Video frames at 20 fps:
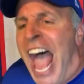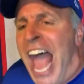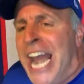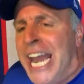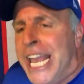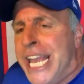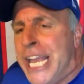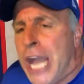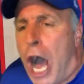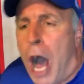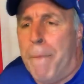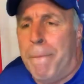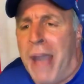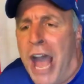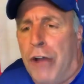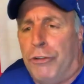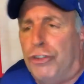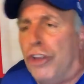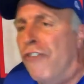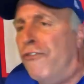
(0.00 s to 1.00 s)
any
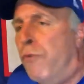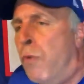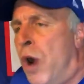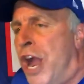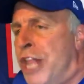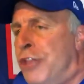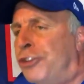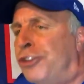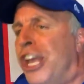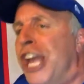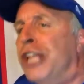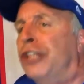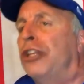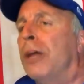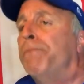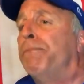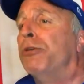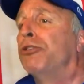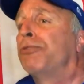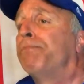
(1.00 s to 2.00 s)
amount of wins
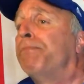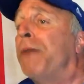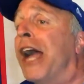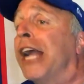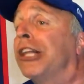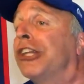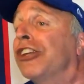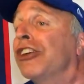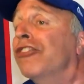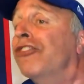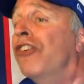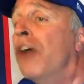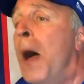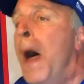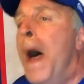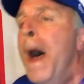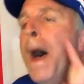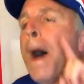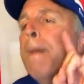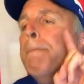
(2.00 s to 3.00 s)
into perspective.
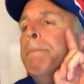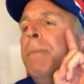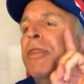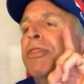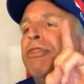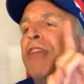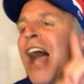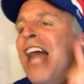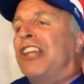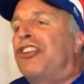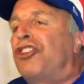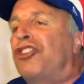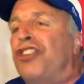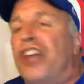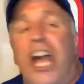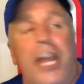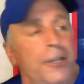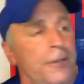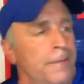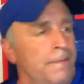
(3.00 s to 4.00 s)
But that
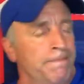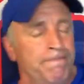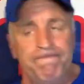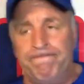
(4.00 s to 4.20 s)
said,